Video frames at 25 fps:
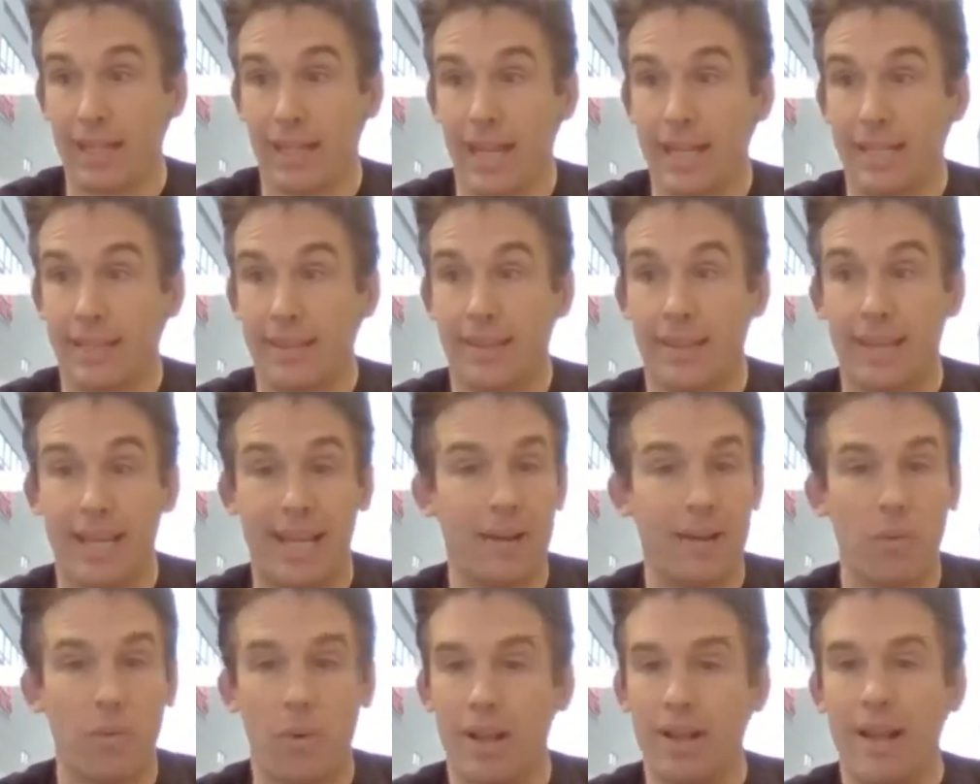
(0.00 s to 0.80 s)
Like
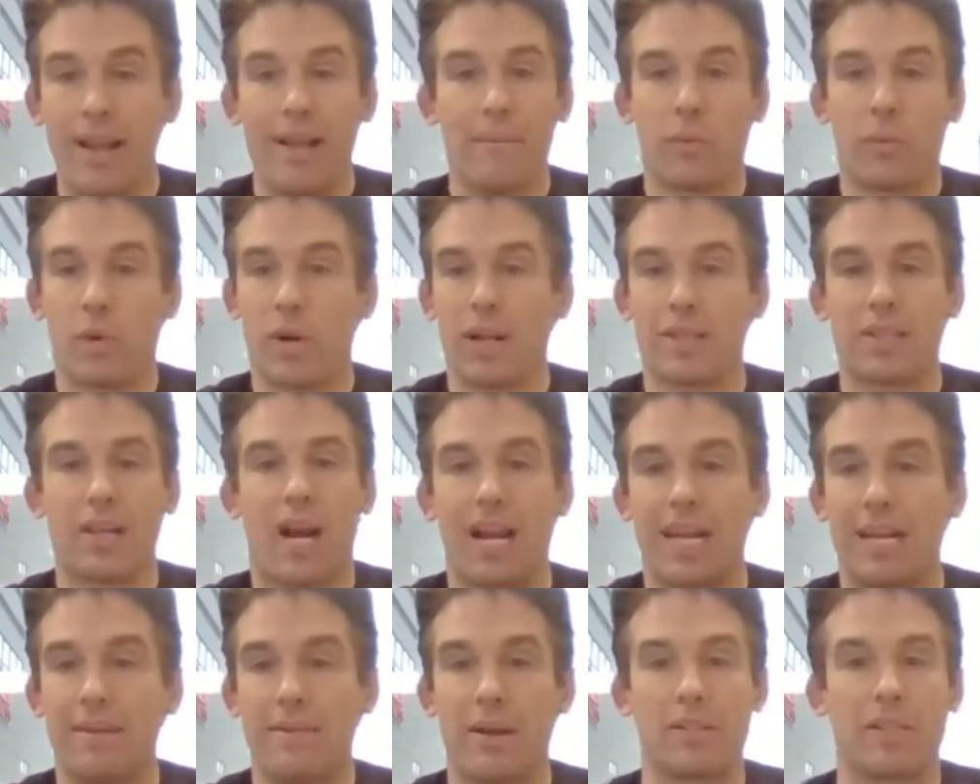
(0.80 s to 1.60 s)
we're not
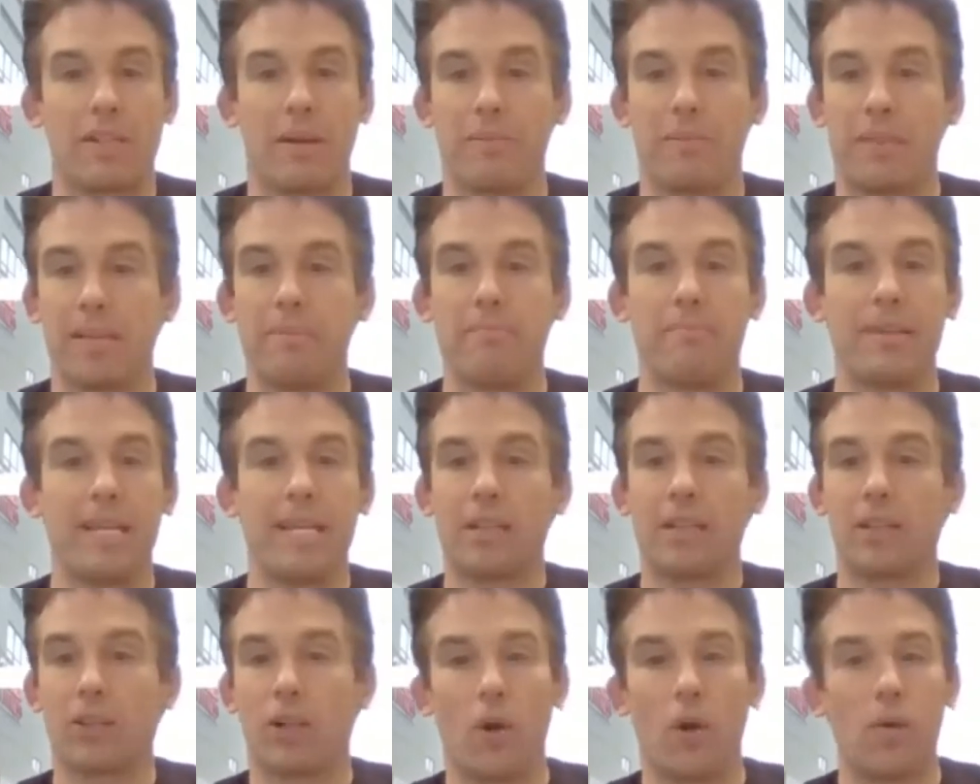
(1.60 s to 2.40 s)
talking about something
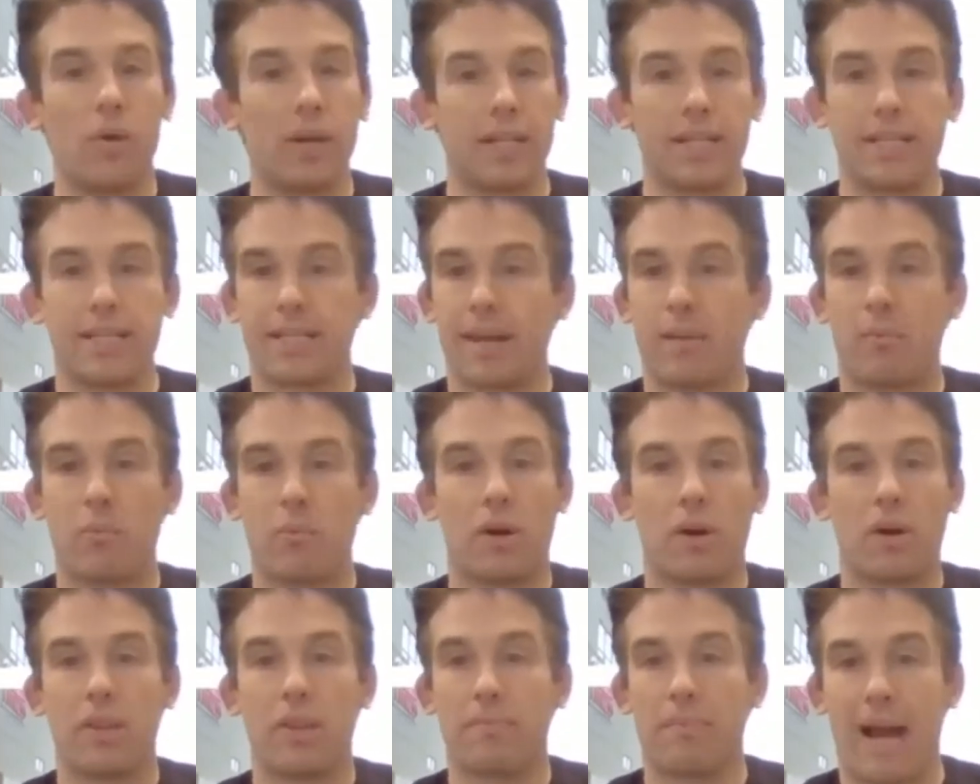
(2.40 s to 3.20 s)
being loaded
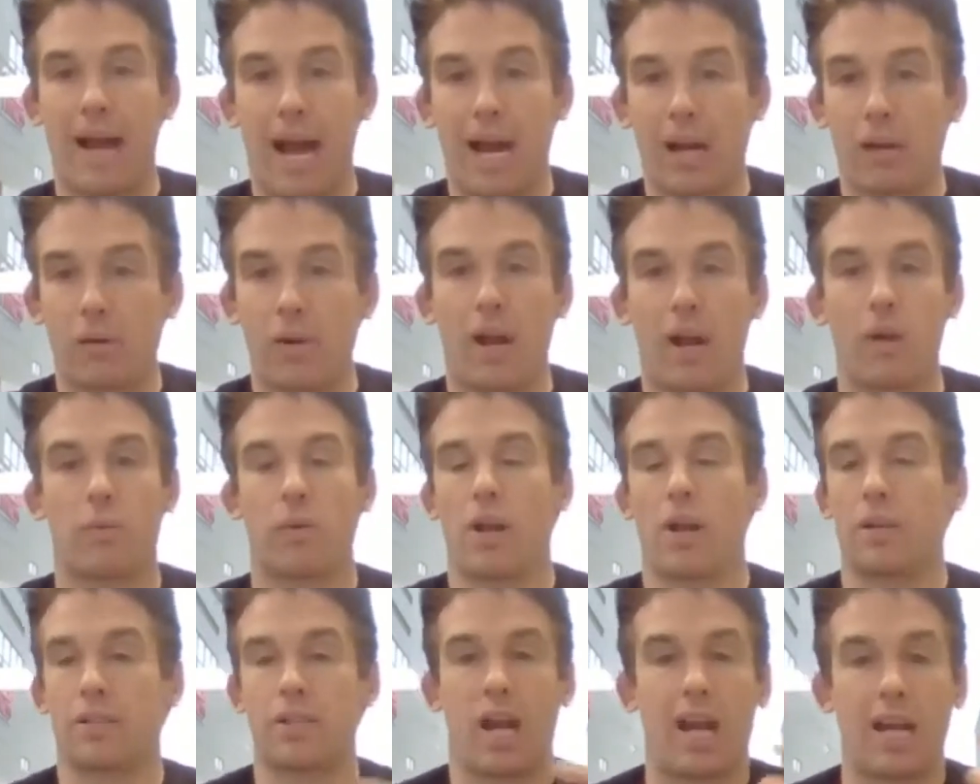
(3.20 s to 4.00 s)
somewhere in the background.
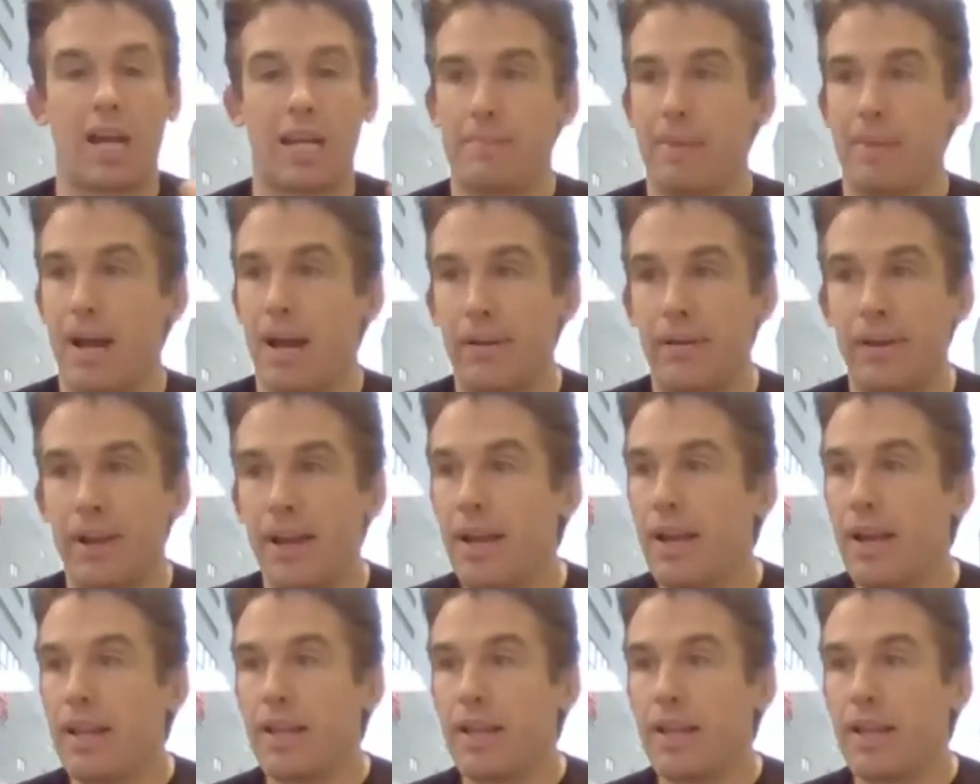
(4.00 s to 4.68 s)
We're not talking about,